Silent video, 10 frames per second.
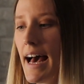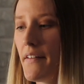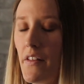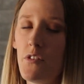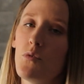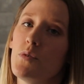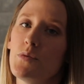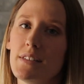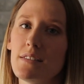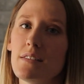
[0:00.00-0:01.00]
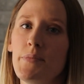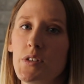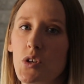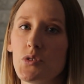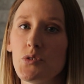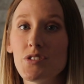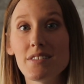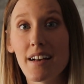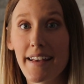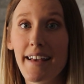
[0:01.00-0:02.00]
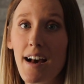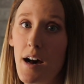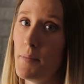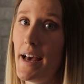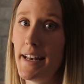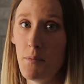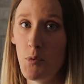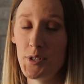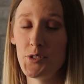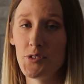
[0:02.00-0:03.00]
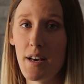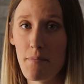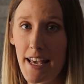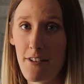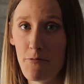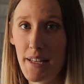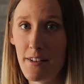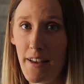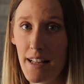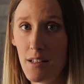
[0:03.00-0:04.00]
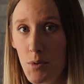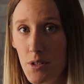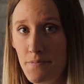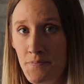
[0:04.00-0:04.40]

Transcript: and then the root system is also sucking up any moisture that may have been available.